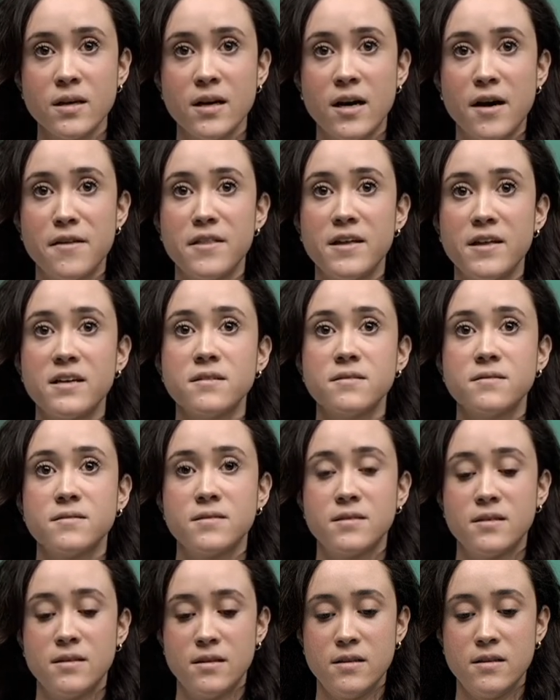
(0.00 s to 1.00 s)
And then,
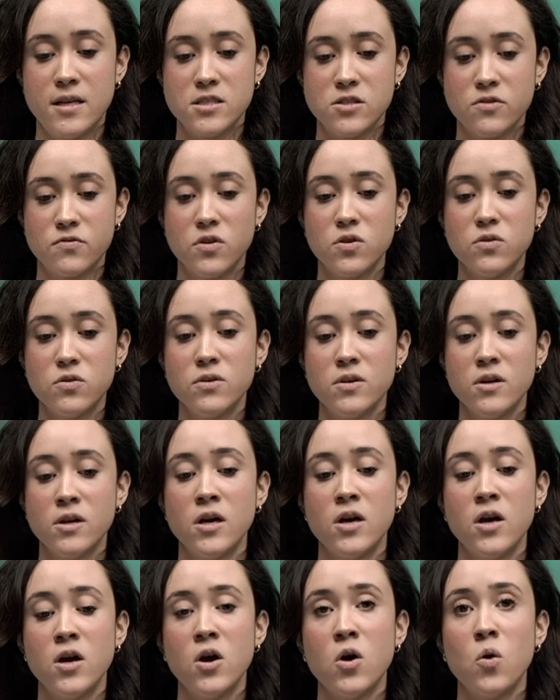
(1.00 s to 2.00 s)
last of all,
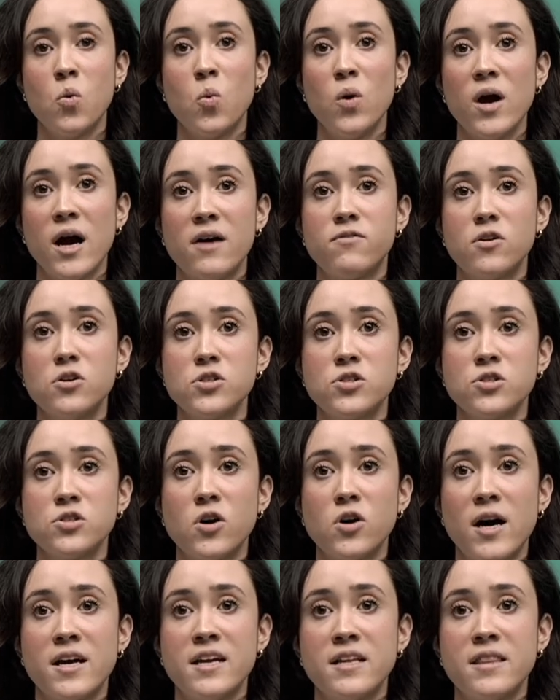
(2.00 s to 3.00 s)
we have
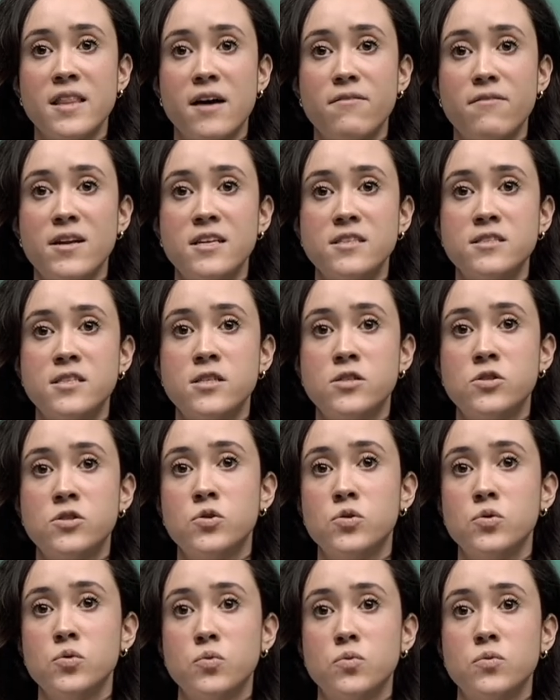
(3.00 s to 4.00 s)
also added the ability
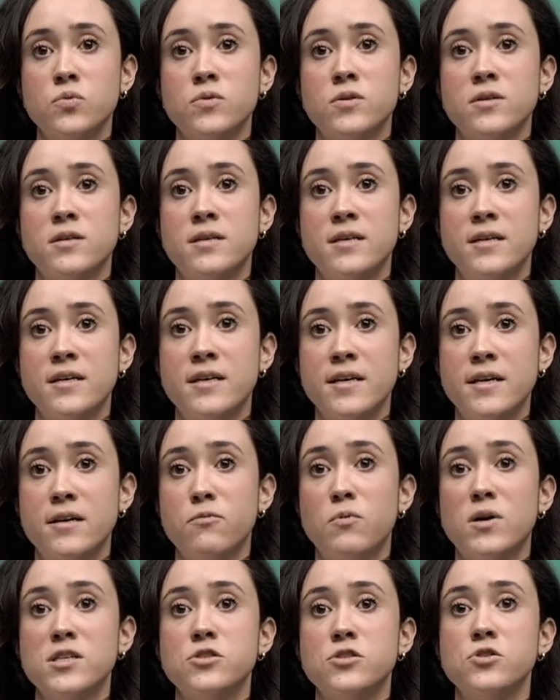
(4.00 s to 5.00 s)
to,
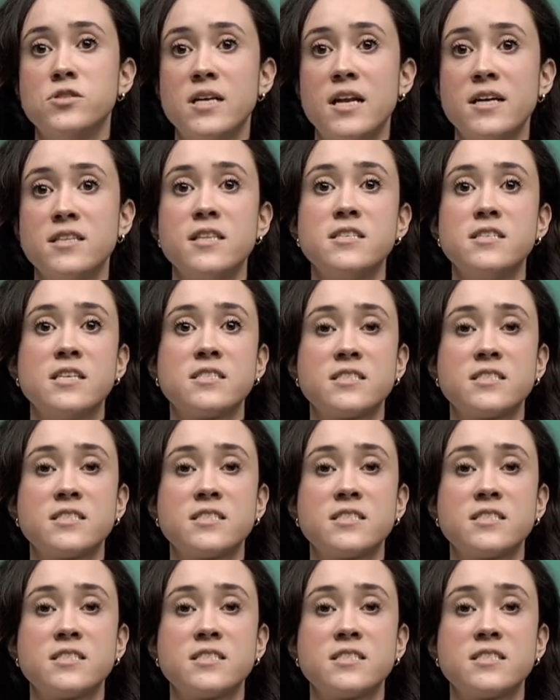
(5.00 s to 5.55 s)
once you select these